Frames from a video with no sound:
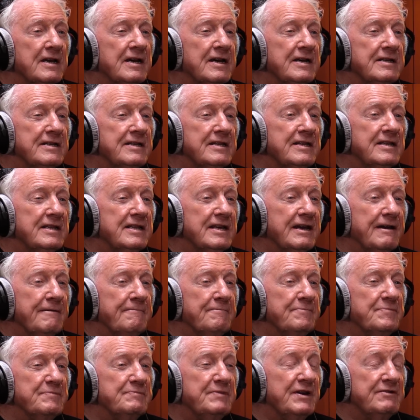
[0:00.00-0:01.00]

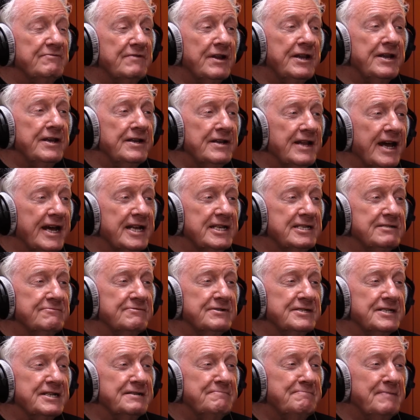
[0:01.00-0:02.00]
And but running leads
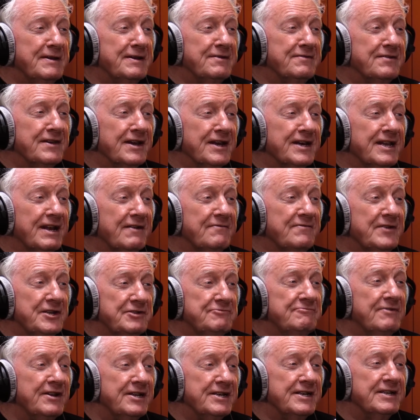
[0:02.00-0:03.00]
was his big thing. And I
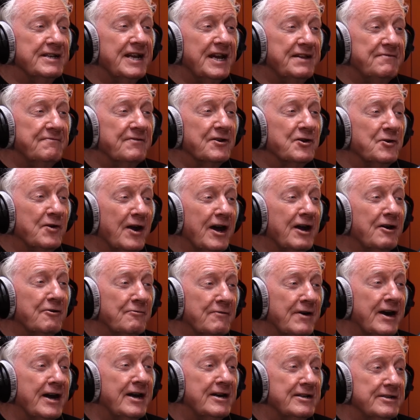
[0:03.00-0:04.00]
fished running leads for quite a
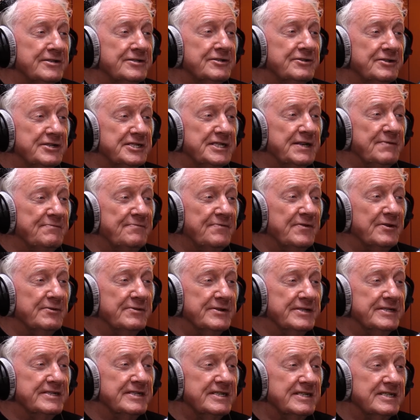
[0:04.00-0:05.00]
while under his
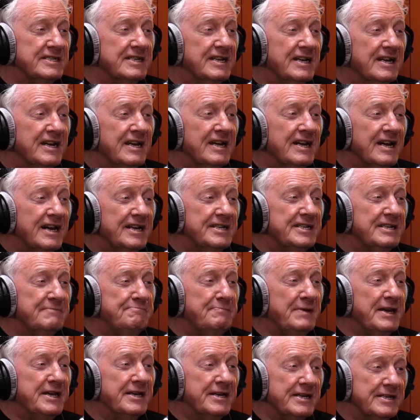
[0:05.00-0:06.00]
influence. And
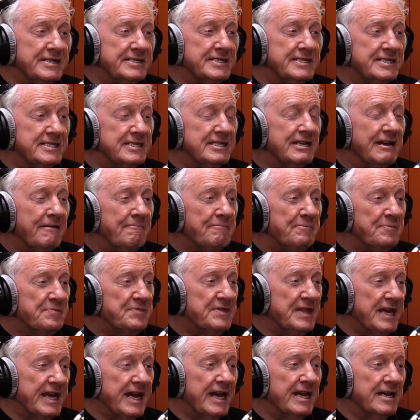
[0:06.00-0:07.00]
because...
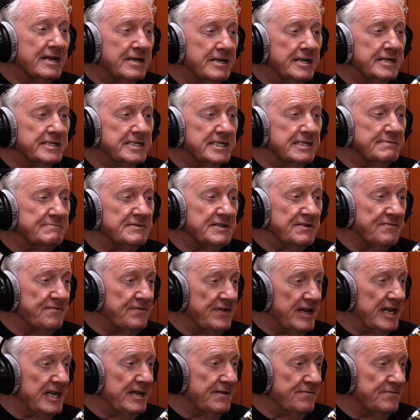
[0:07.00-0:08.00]
they get accustomed to
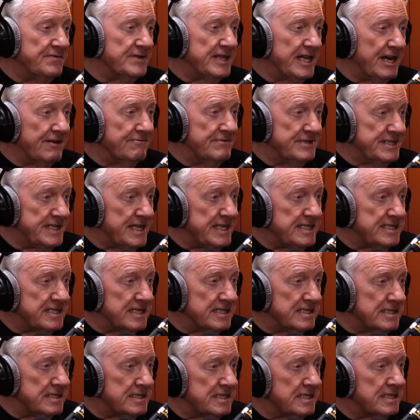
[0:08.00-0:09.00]
feeling for that
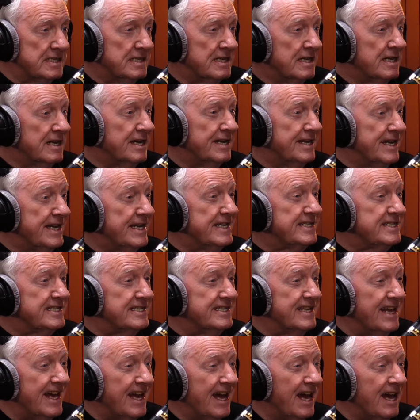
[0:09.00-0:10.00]
resistance, and it
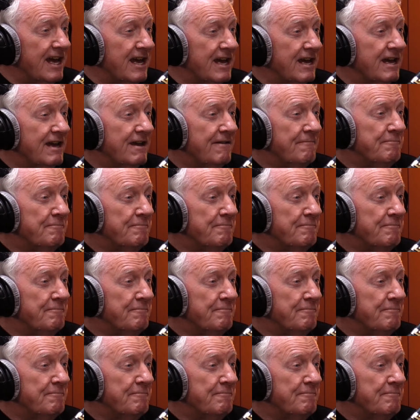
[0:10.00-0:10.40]
isn't there